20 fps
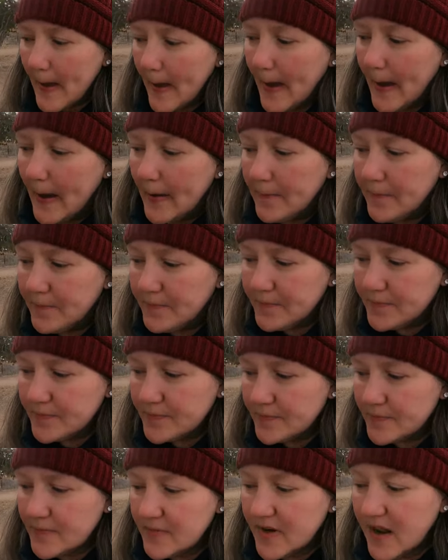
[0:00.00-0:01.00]

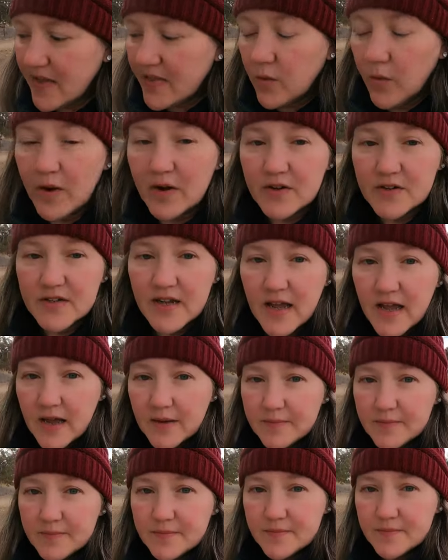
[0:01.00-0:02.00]
Now in the winter
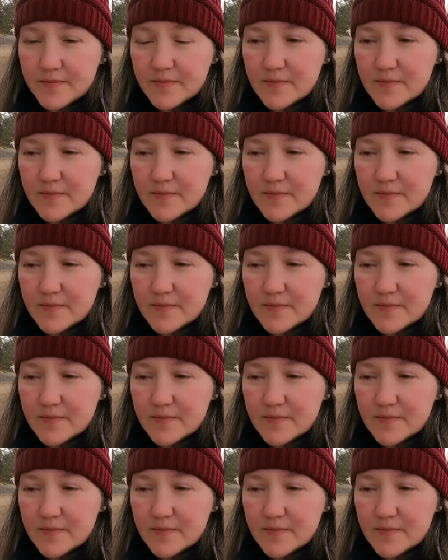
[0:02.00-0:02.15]
time,